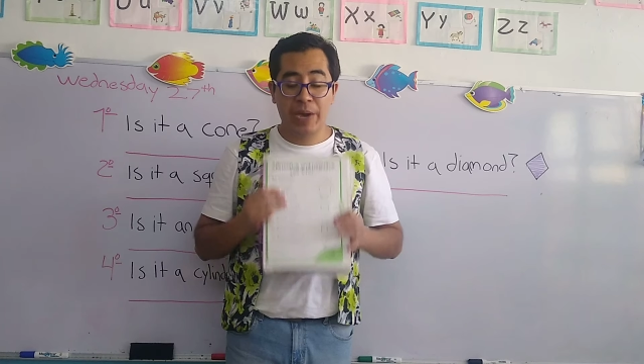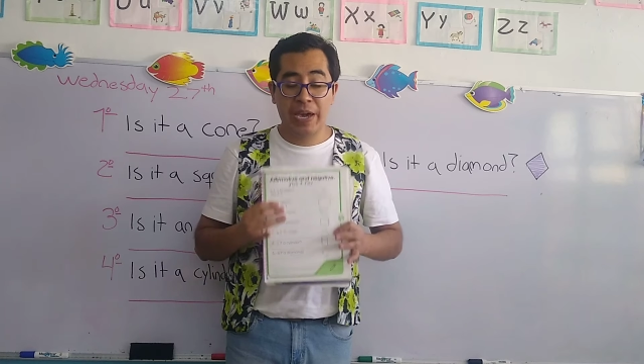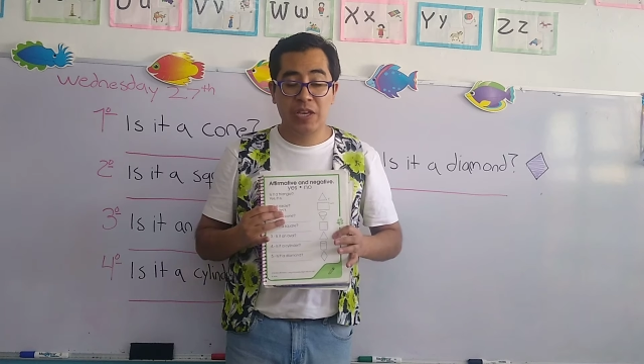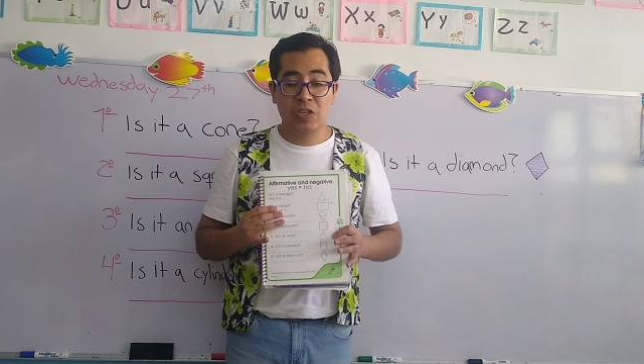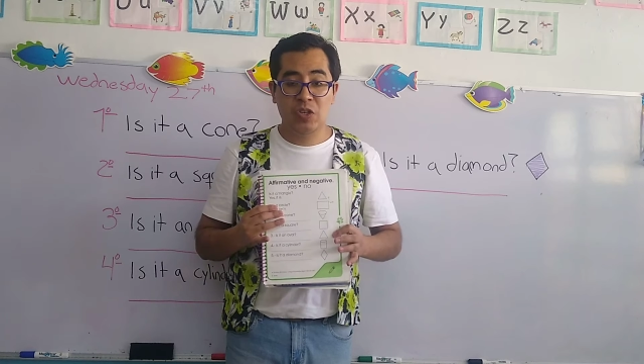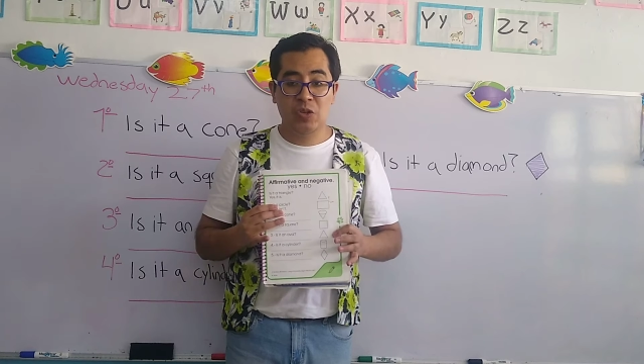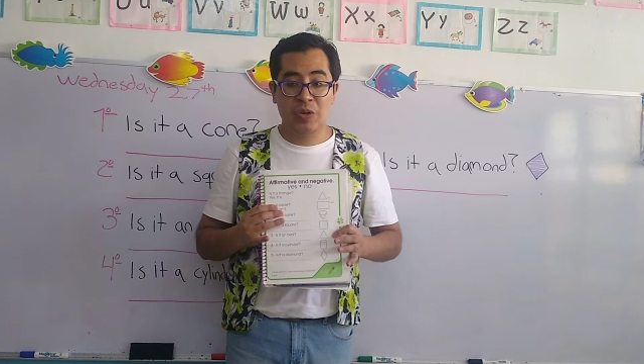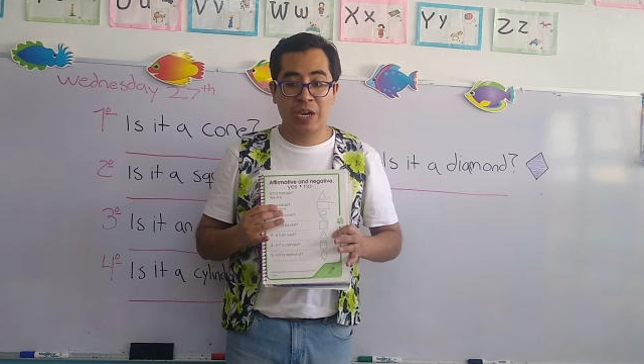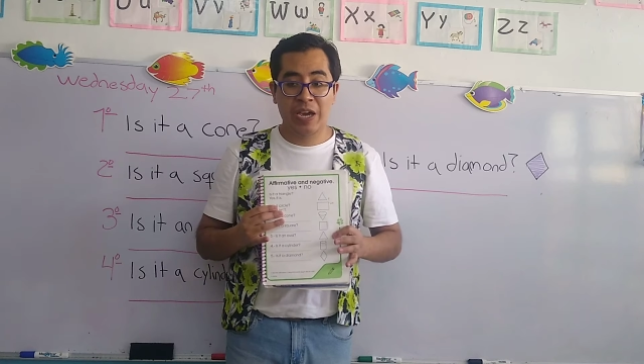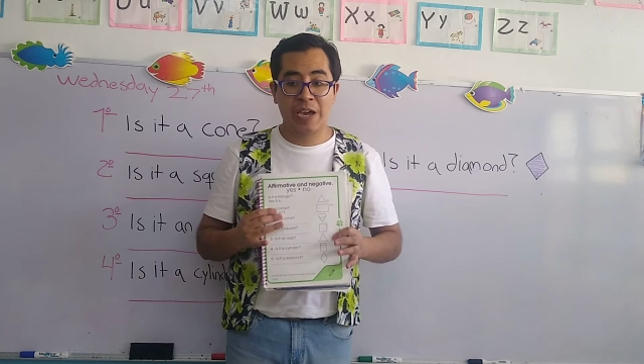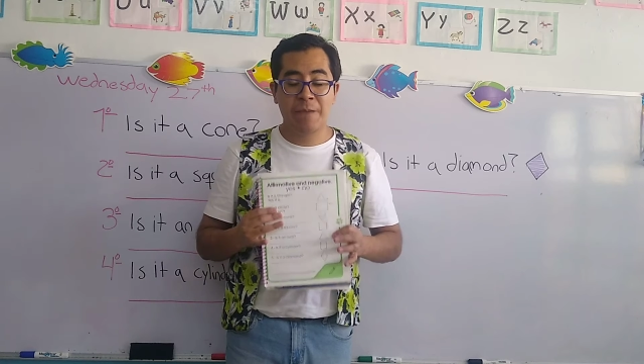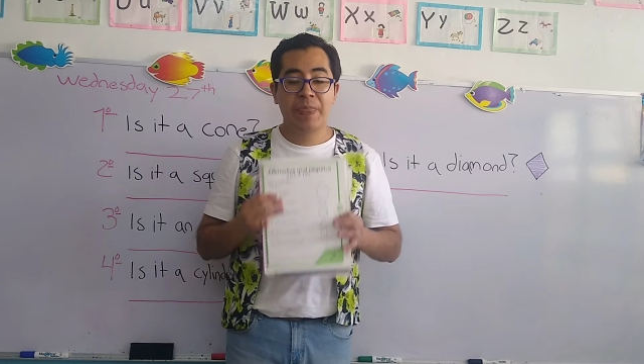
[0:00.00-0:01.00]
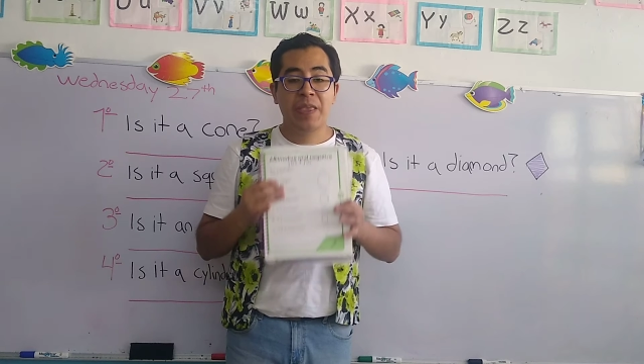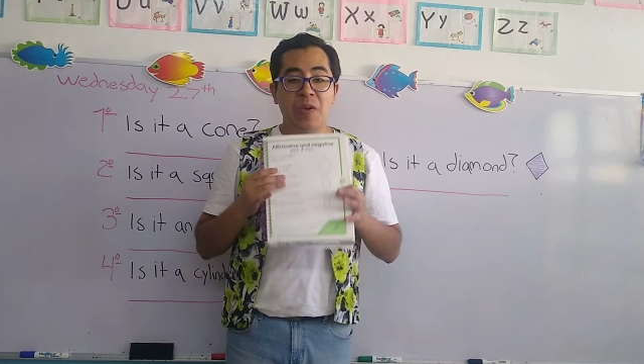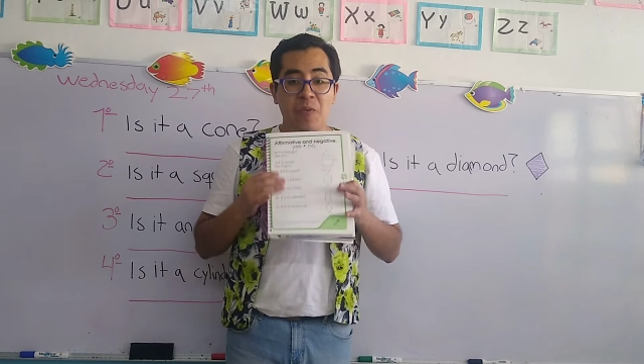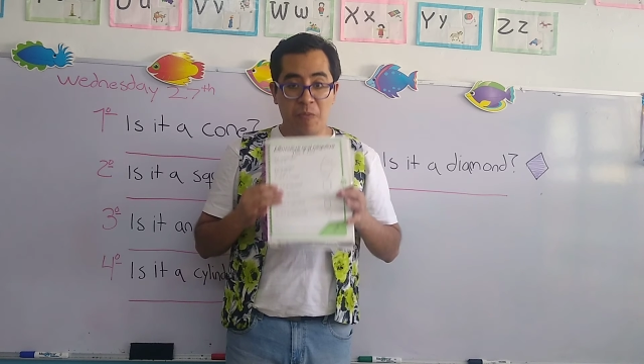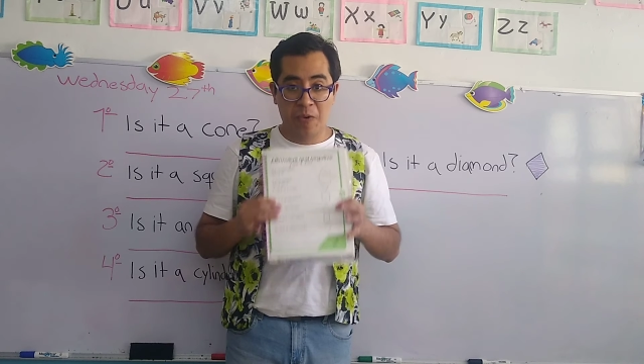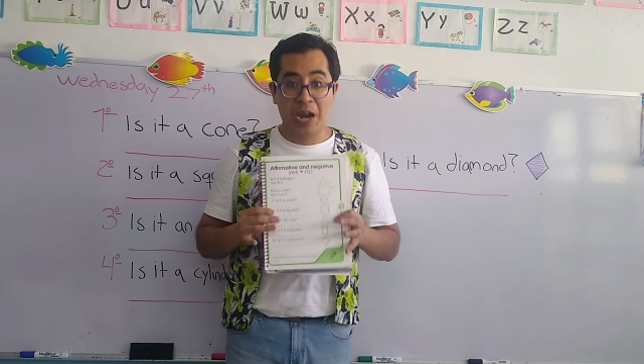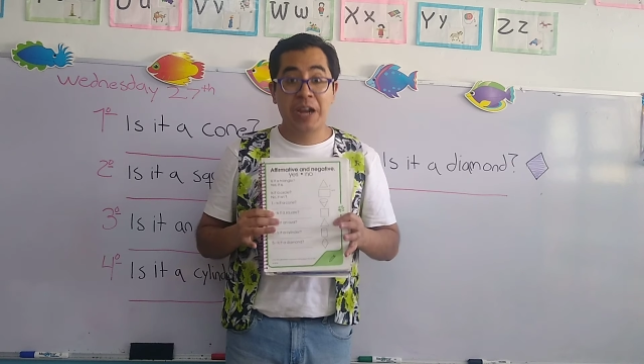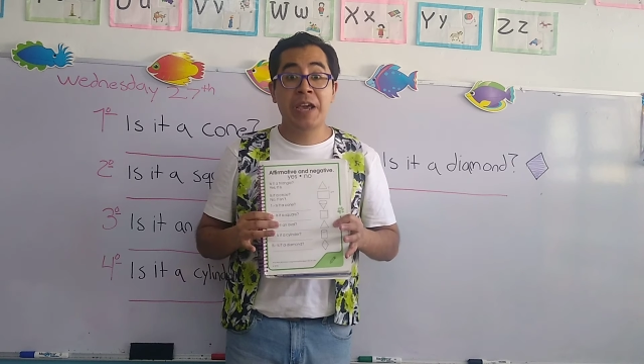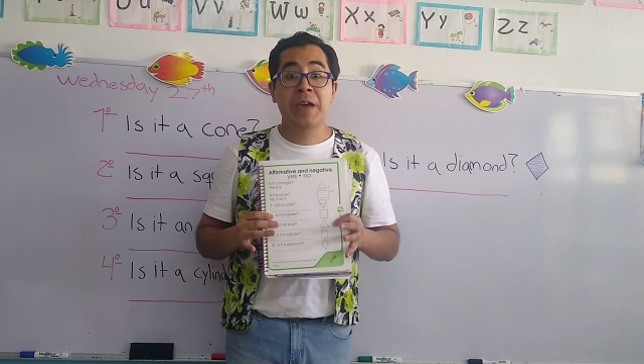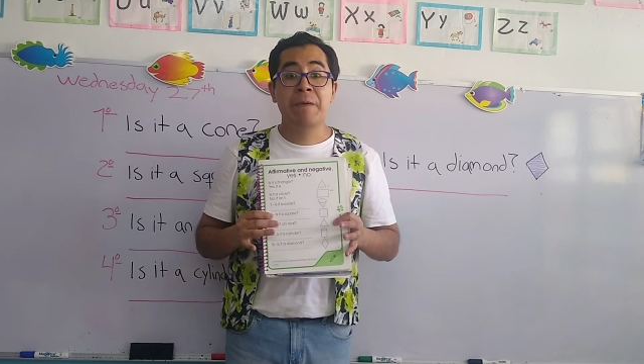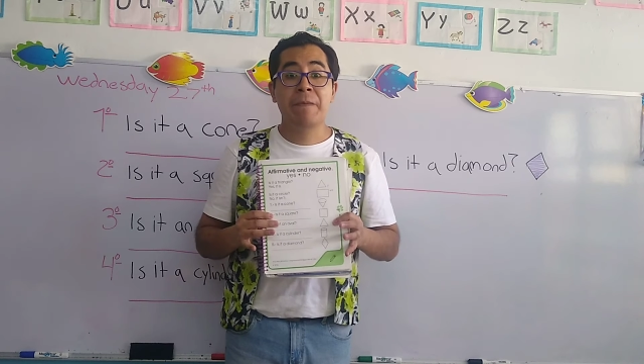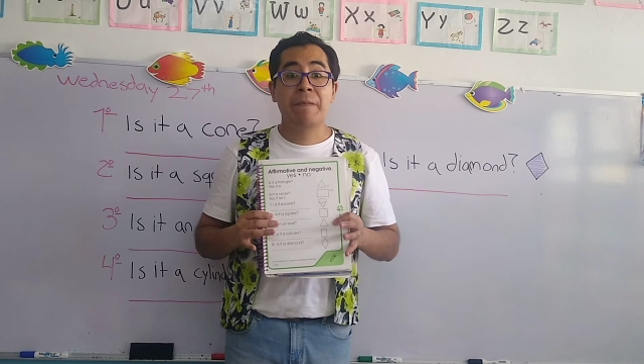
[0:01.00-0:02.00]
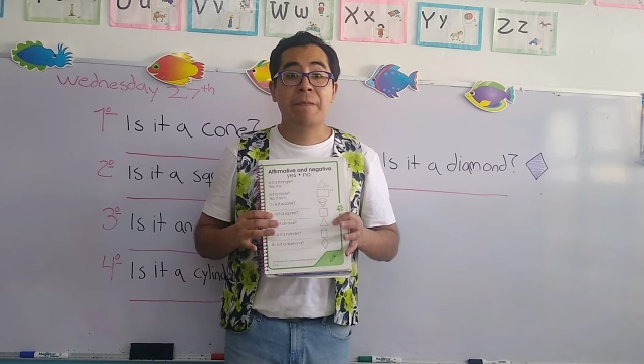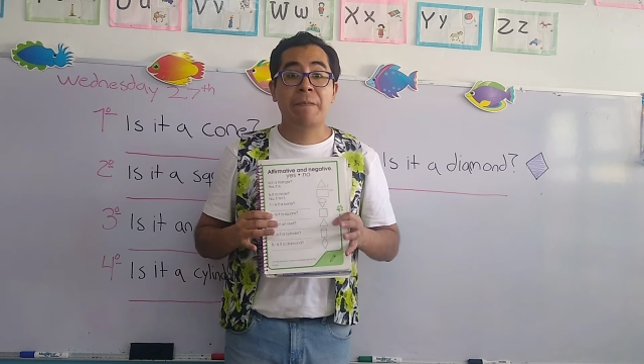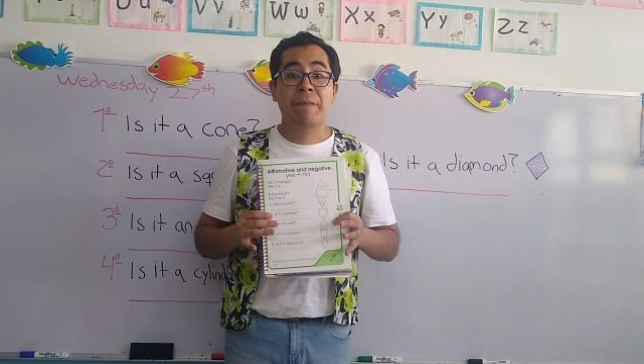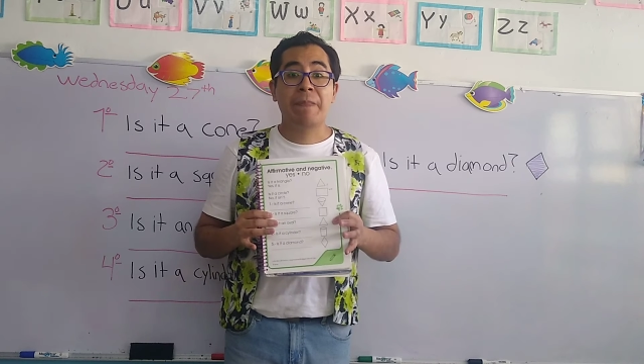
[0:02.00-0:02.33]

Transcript: page, okay? Ready?